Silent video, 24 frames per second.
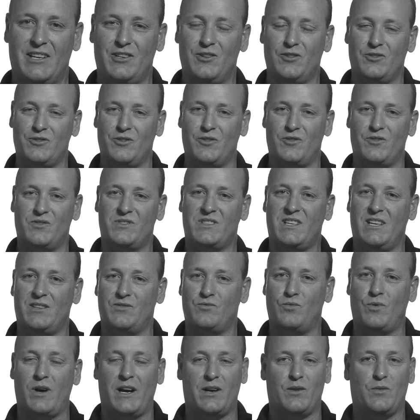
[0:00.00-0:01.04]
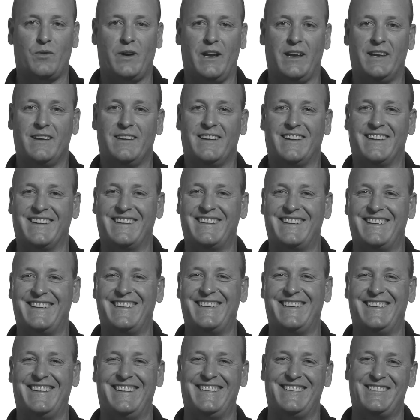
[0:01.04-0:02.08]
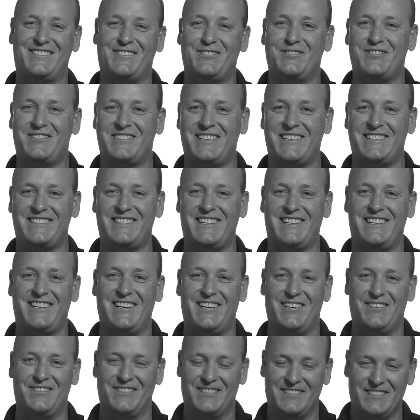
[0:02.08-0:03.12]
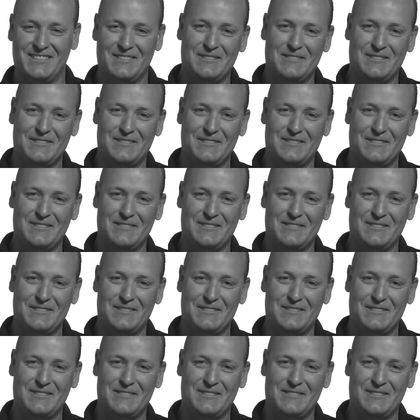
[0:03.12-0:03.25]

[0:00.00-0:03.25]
And you'll know those kids right away as soon as they sit down.